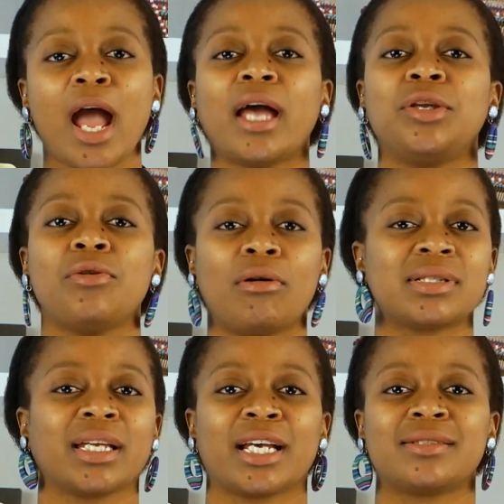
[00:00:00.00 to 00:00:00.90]
and you
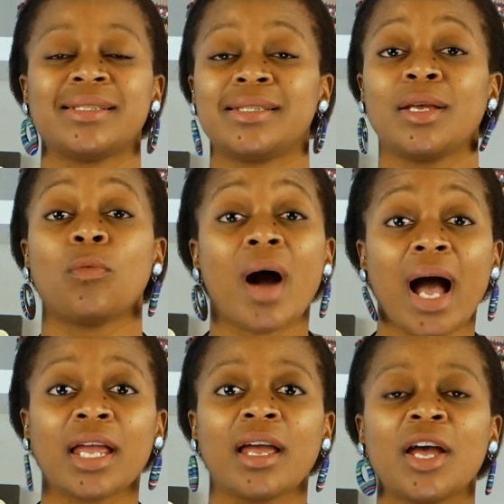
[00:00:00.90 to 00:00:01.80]
also get to see
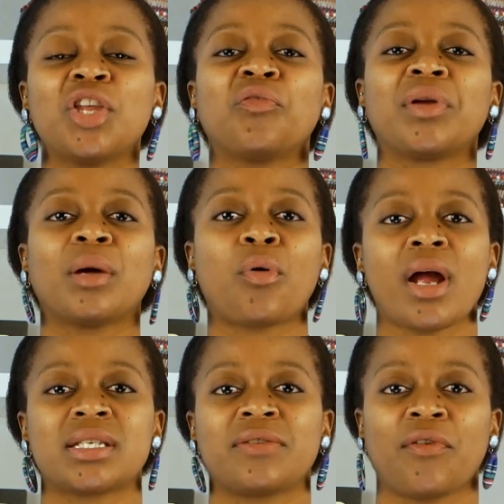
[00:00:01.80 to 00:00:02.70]
why you've been
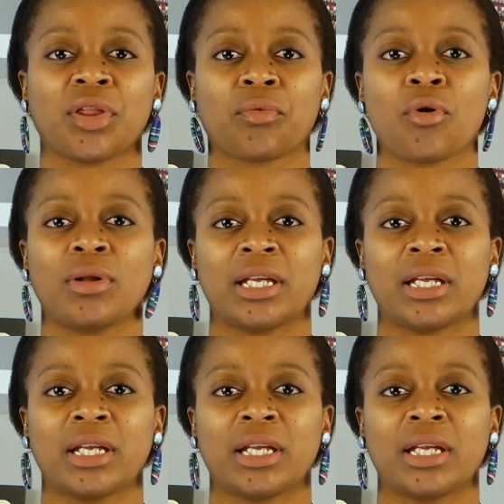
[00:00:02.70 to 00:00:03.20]
appointed for the role